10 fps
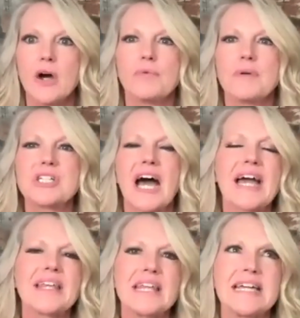which
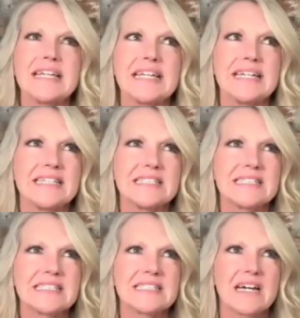I think
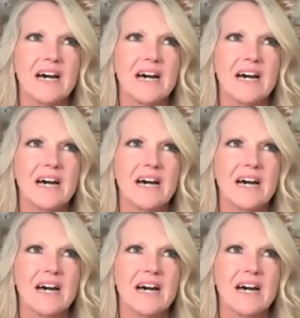it's